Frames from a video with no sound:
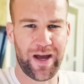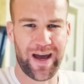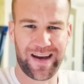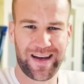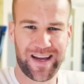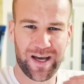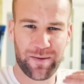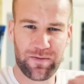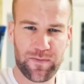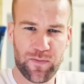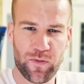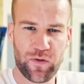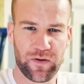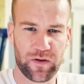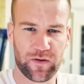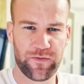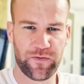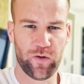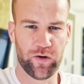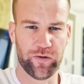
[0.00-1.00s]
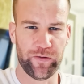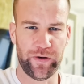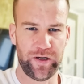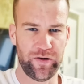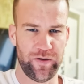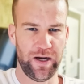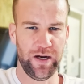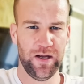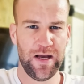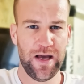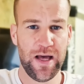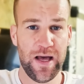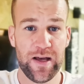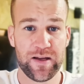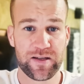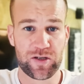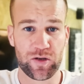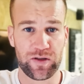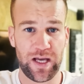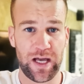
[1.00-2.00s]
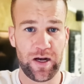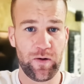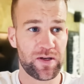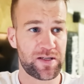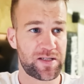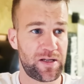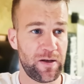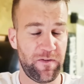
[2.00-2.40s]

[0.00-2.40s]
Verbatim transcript: I kept moving forward, right? So that was the